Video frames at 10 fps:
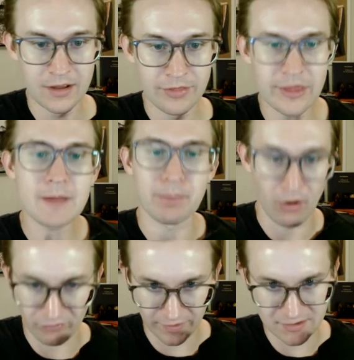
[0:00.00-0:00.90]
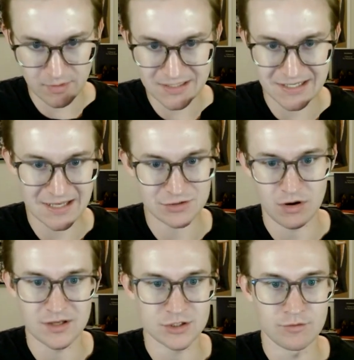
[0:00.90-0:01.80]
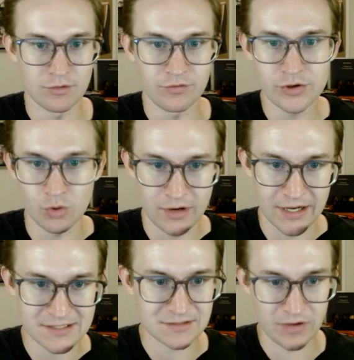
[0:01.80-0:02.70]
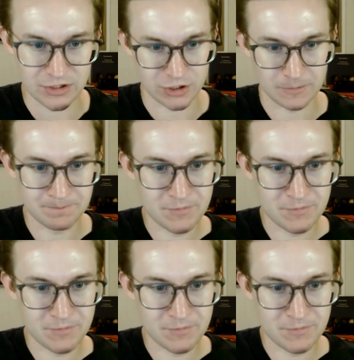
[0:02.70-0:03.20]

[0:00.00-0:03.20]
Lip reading: the perfect midsize crossover for your next adventure.